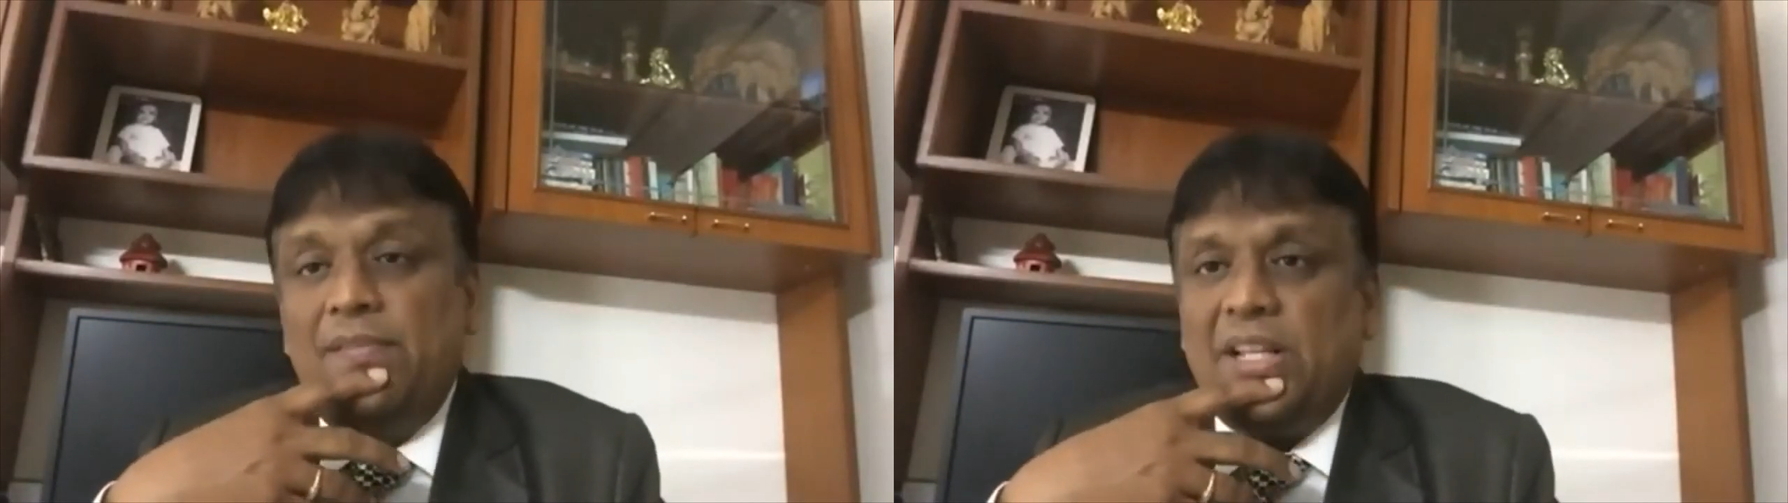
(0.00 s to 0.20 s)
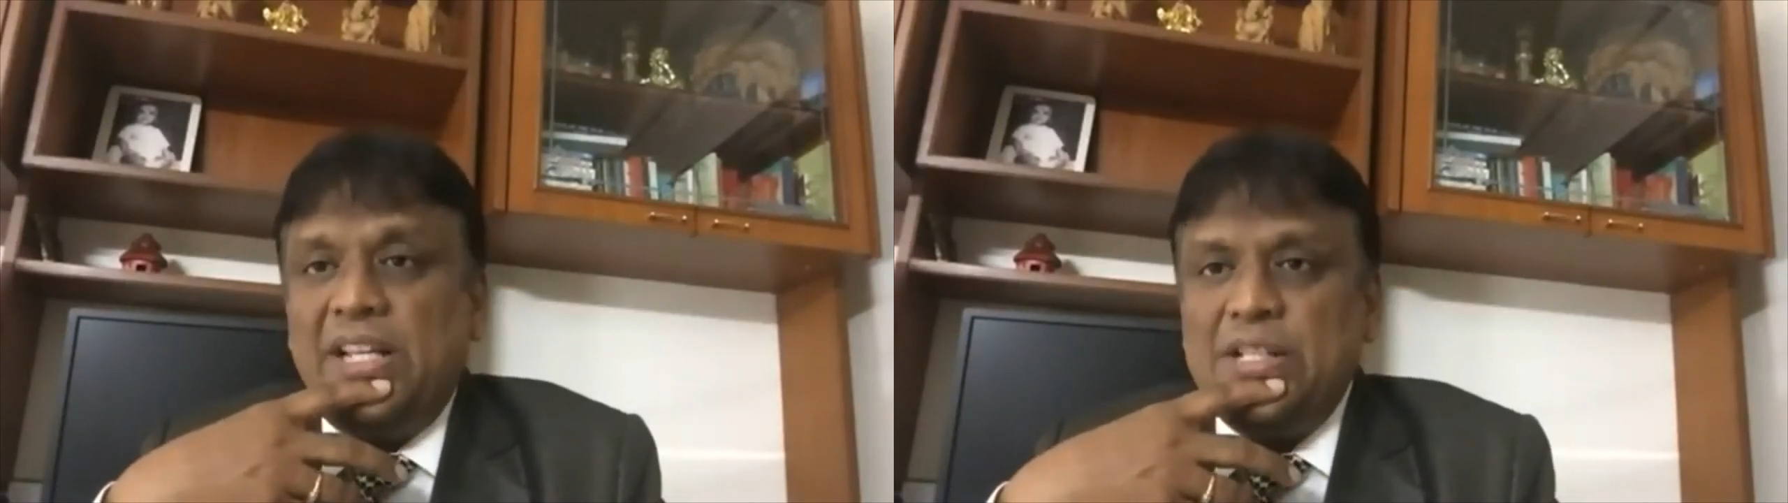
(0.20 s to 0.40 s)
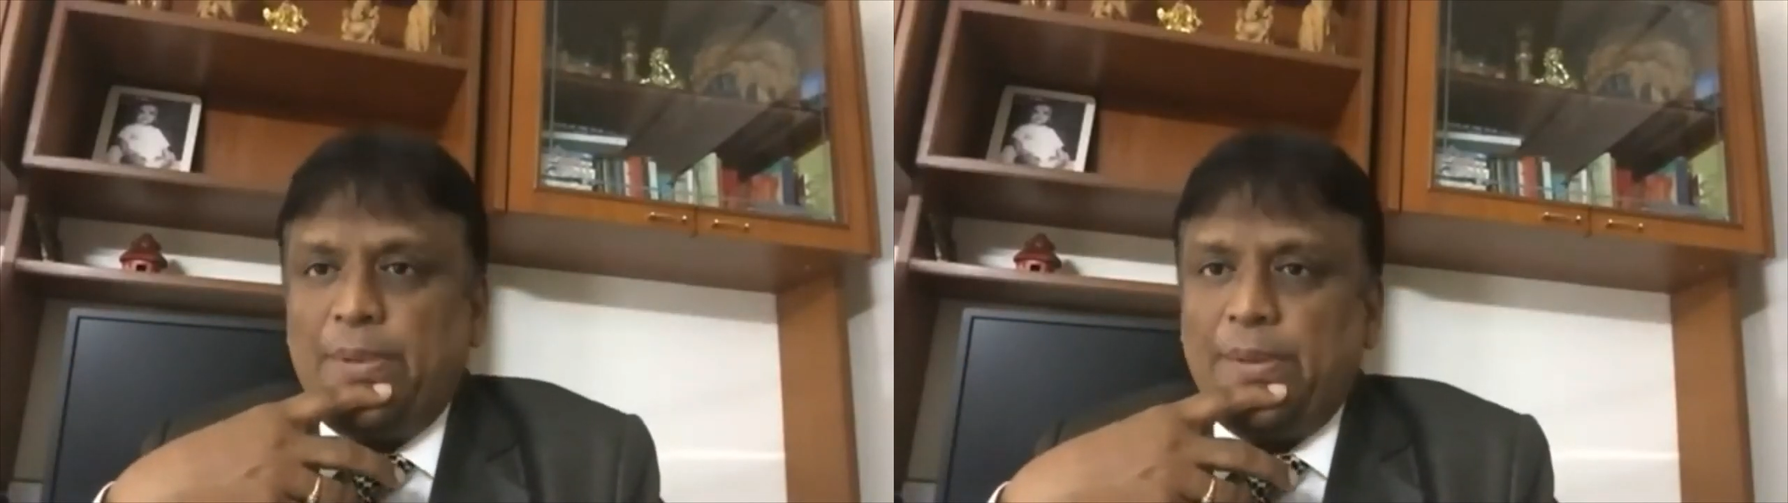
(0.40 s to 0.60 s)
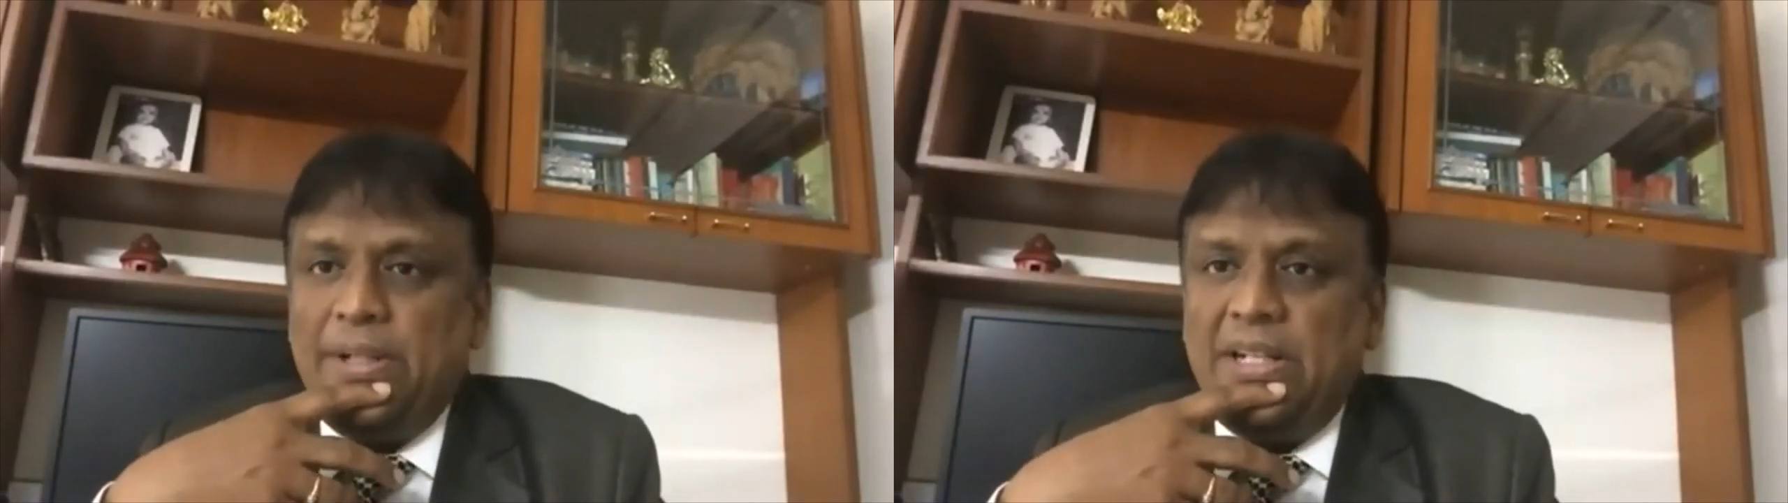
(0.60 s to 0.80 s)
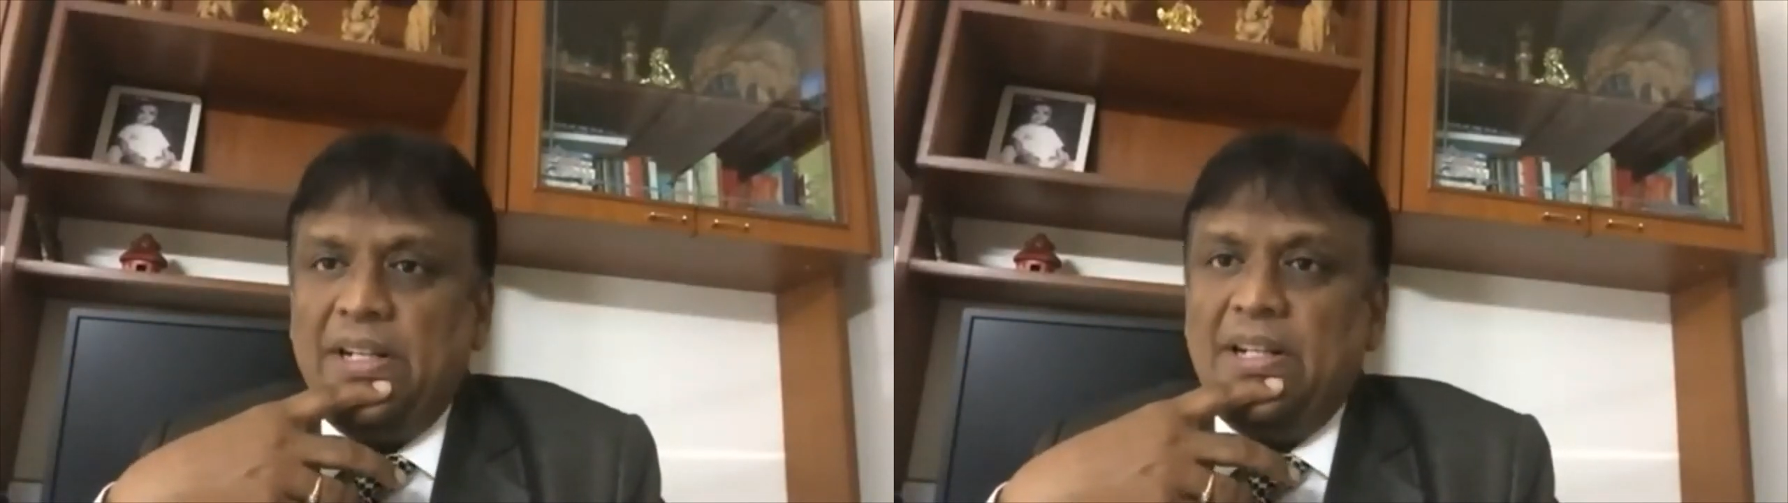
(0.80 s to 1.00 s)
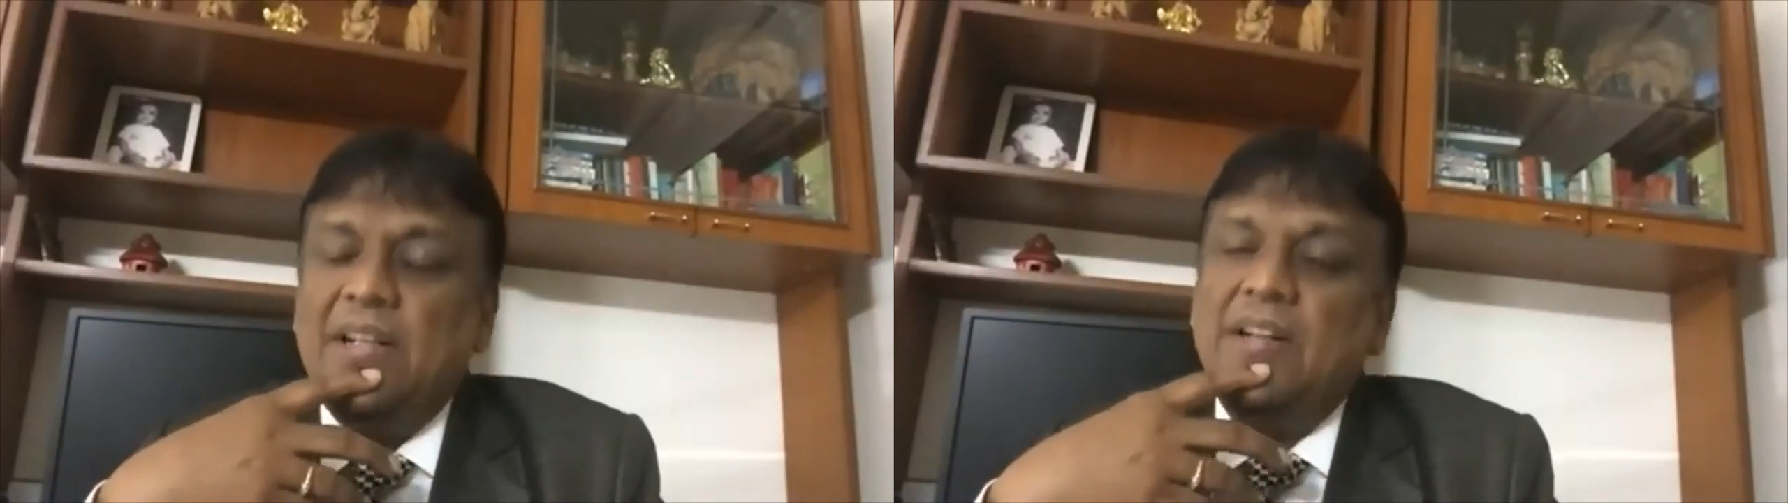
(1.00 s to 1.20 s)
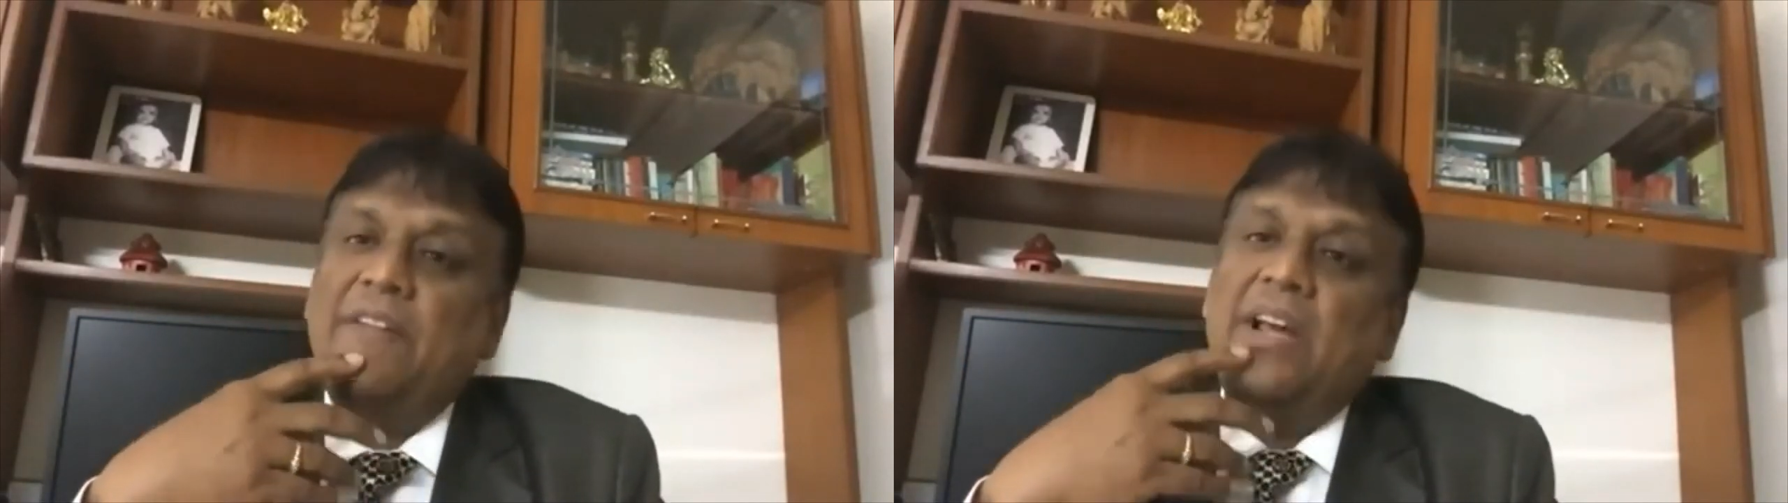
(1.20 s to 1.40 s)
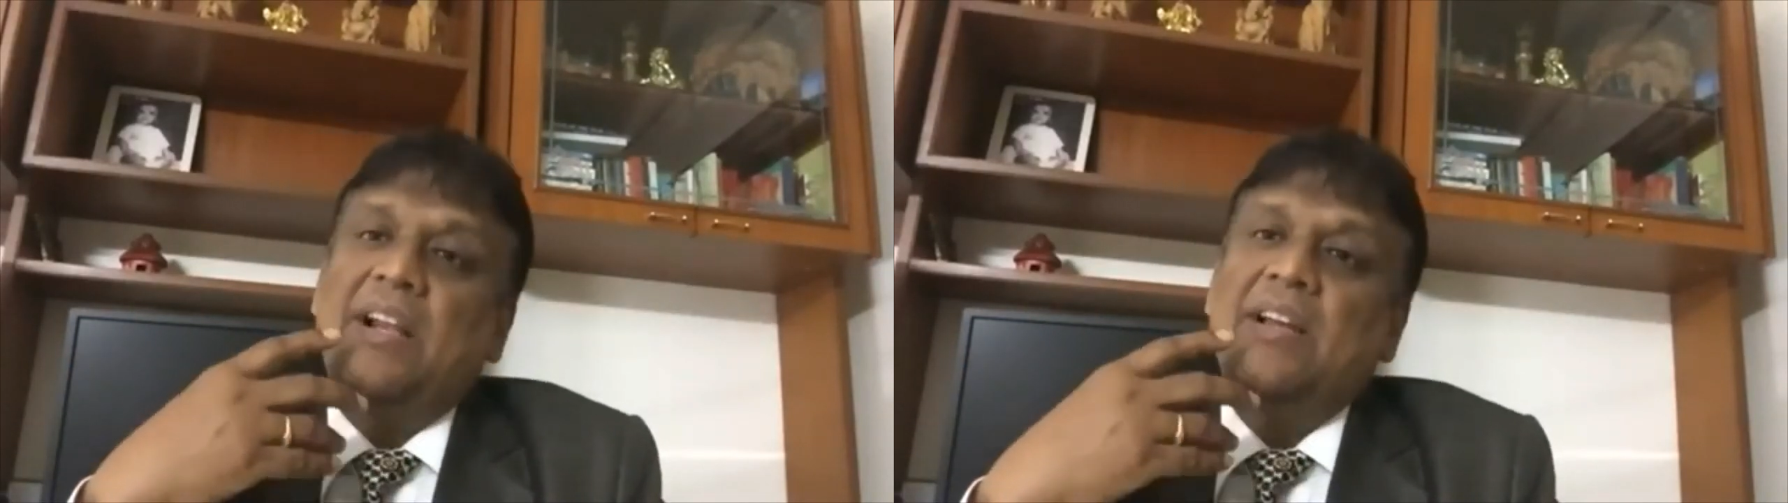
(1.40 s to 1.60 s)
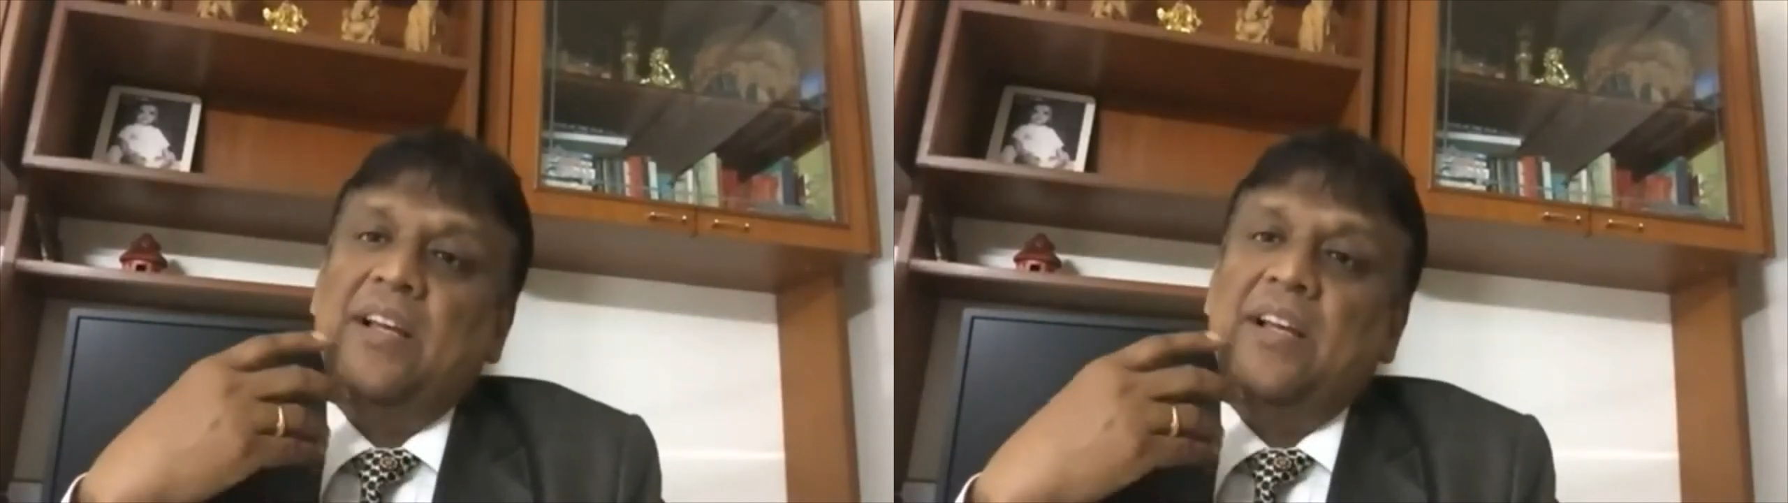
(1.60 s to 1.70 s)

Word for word: working is permitted where